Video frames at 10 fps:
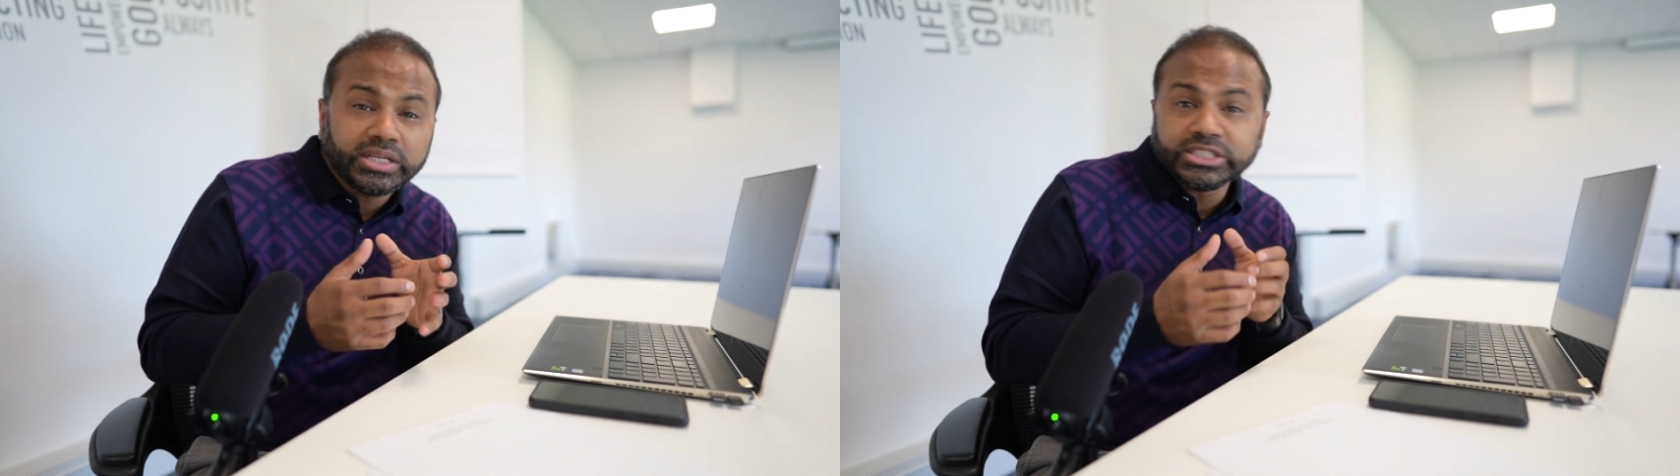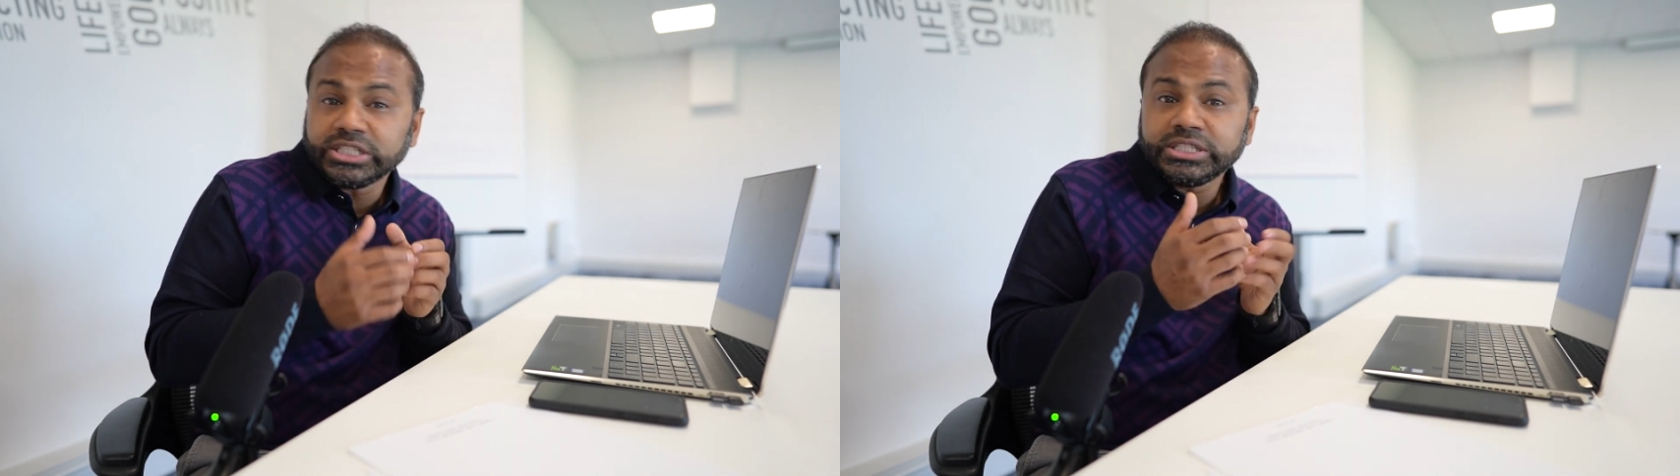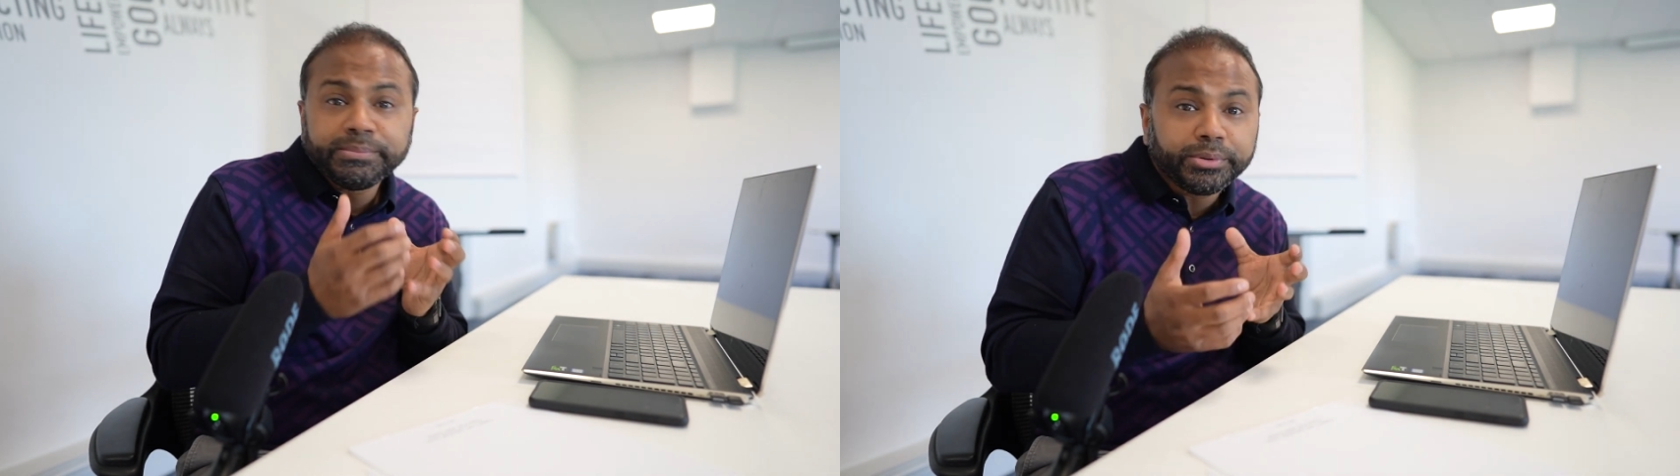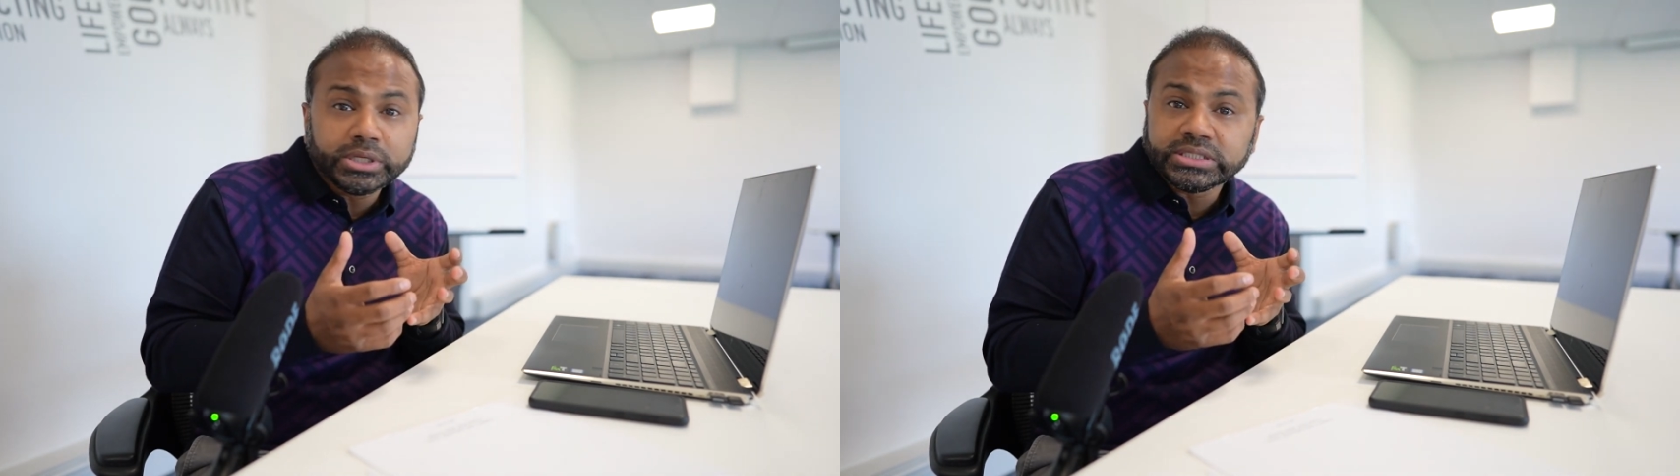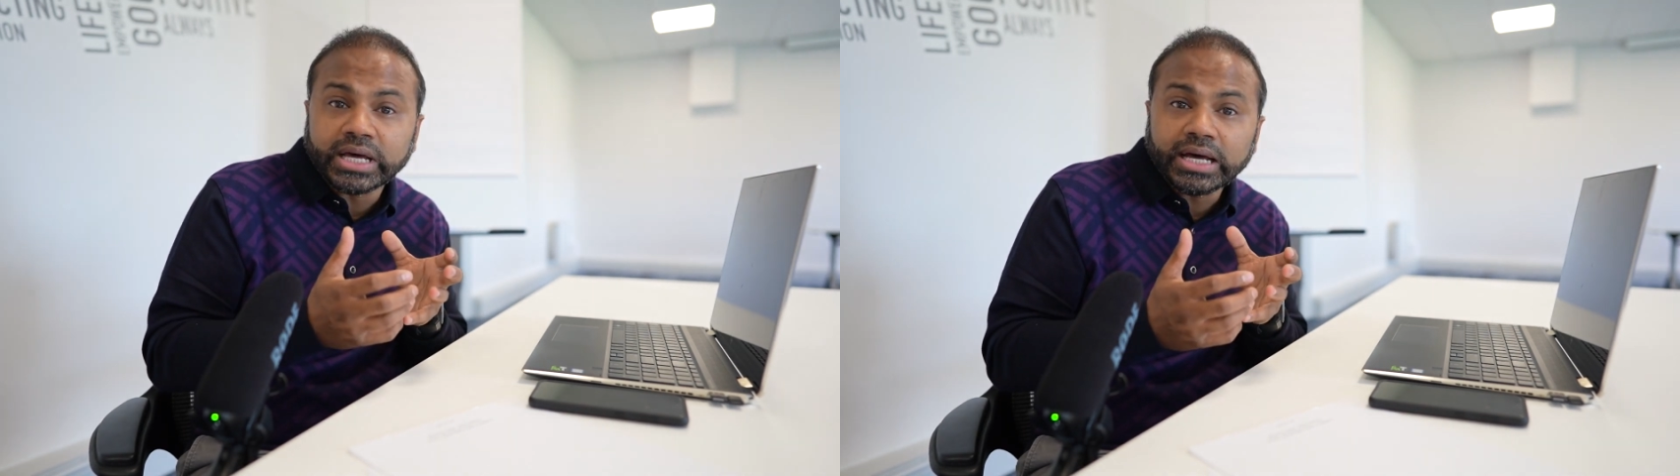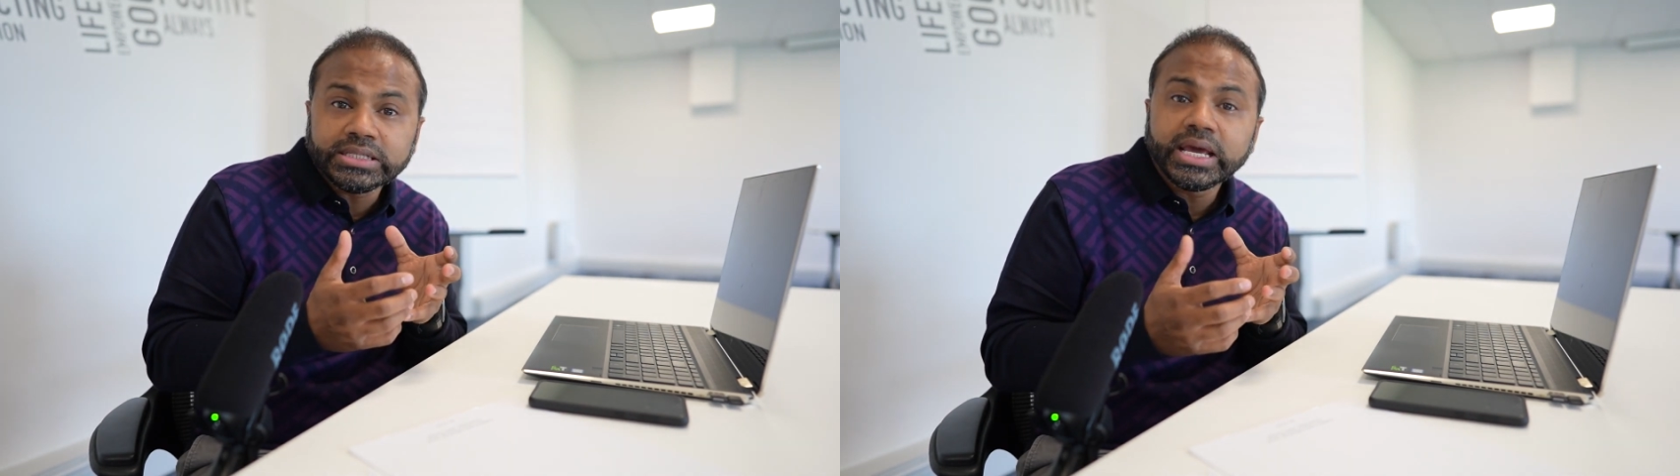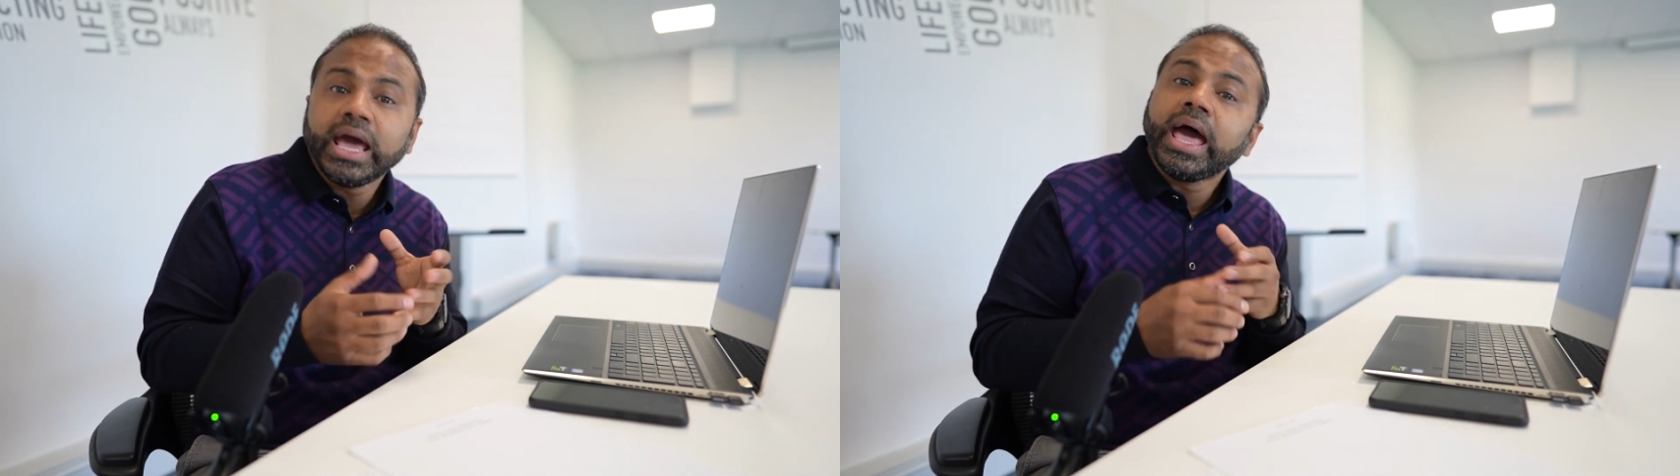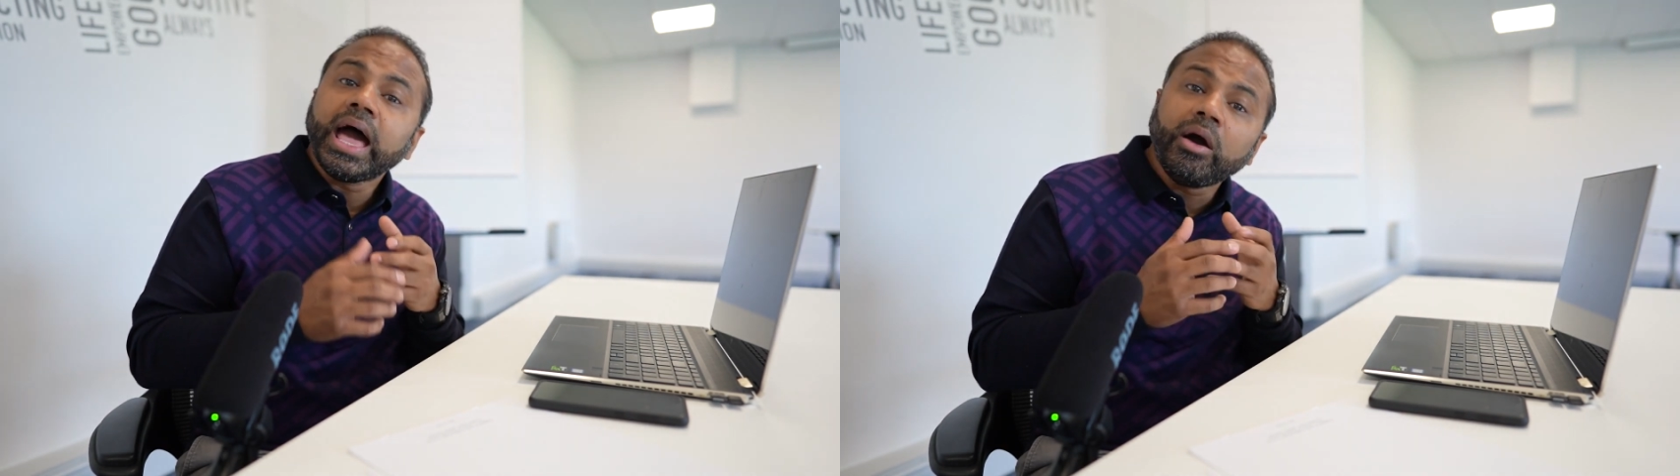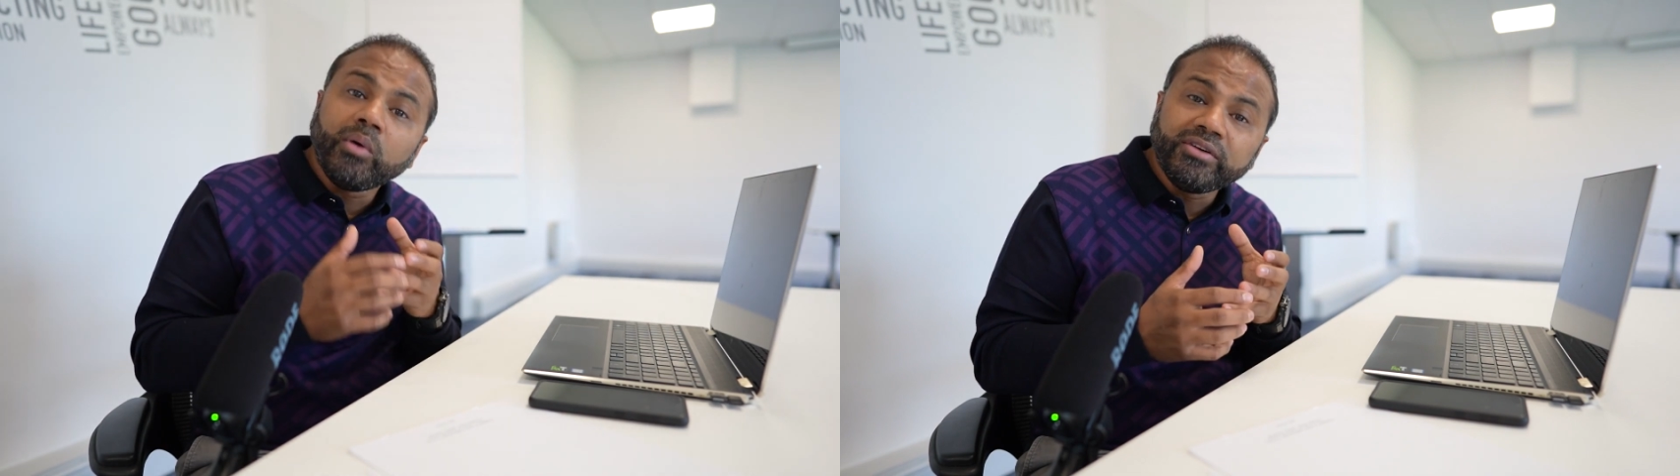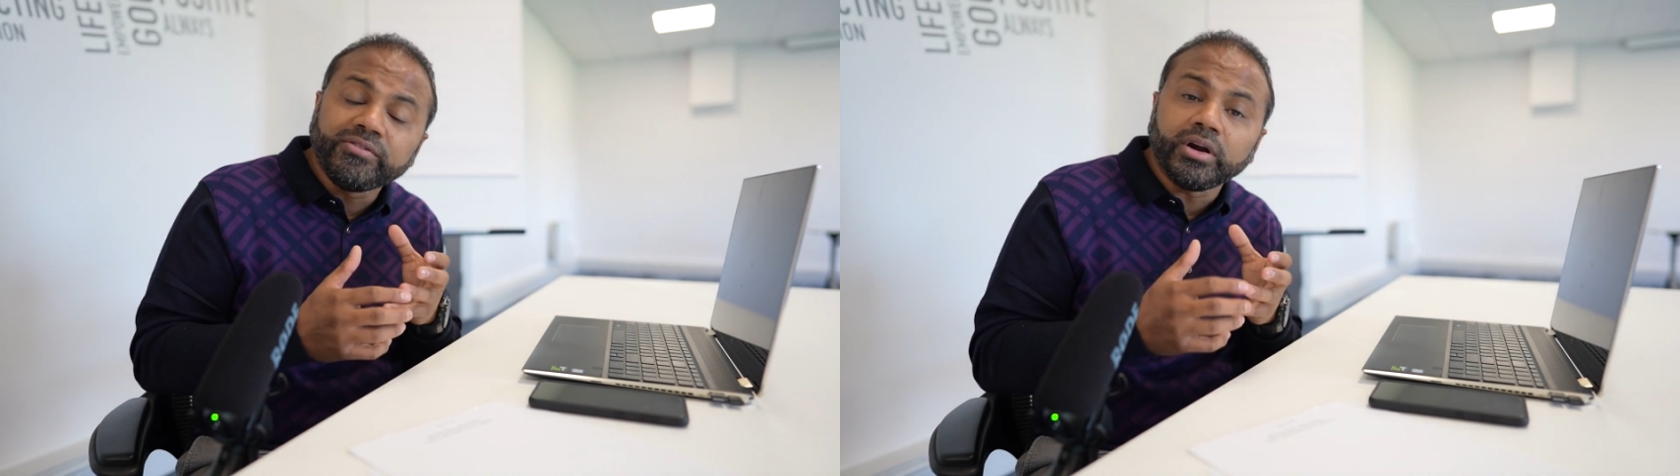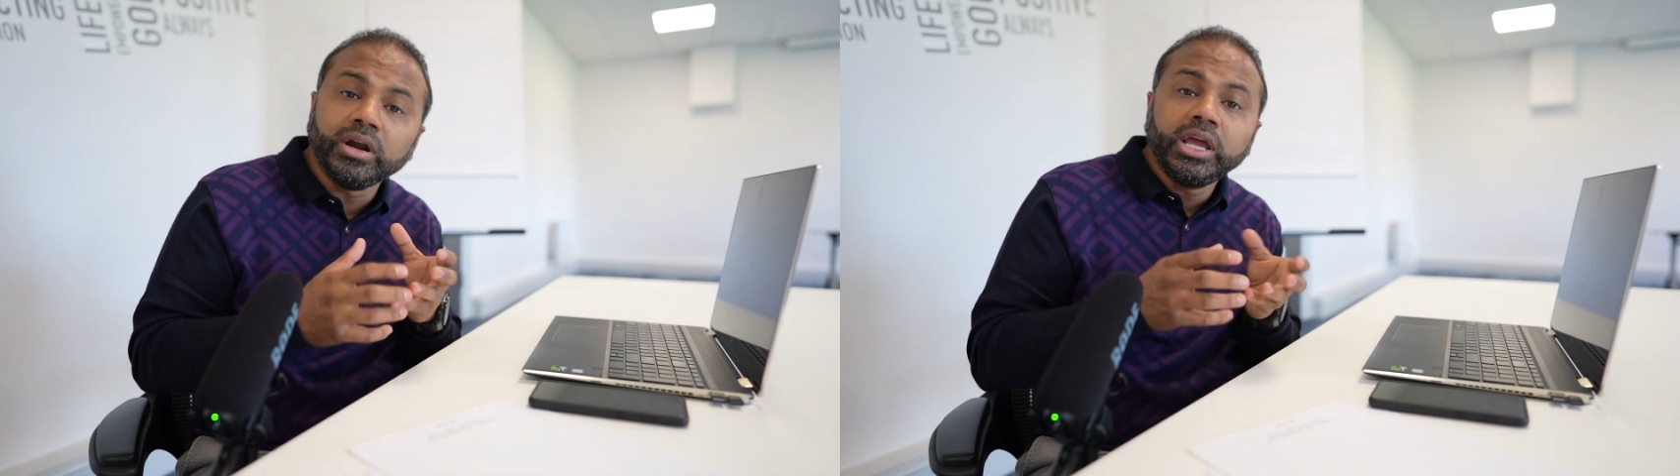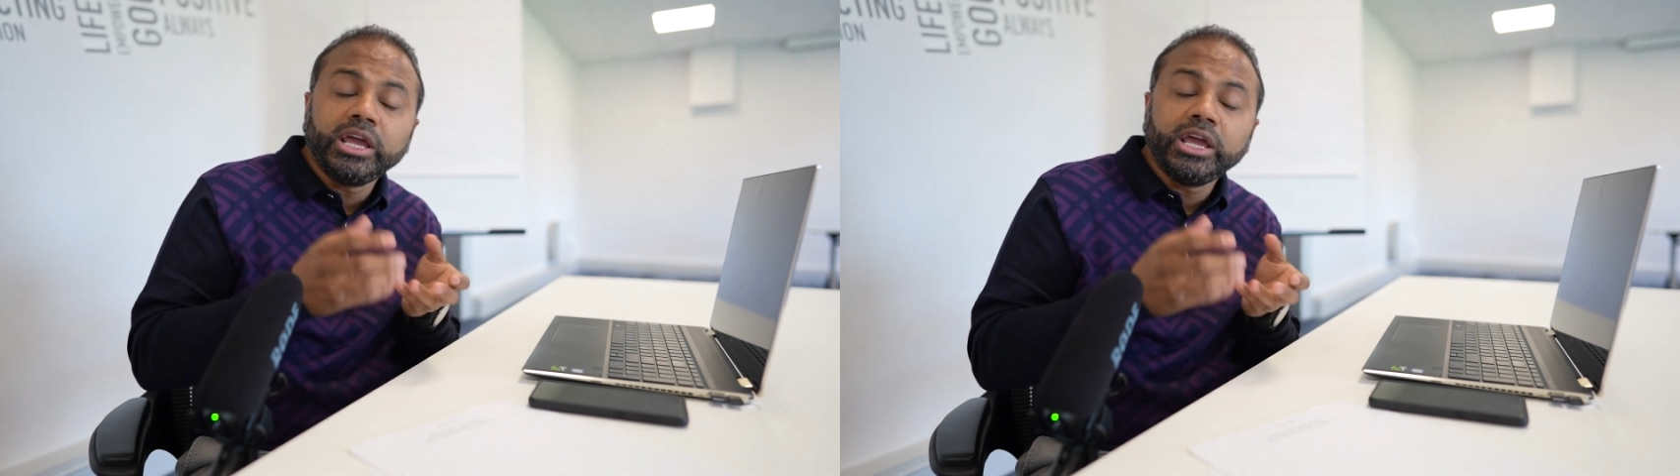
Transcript: It's as simple as that. However,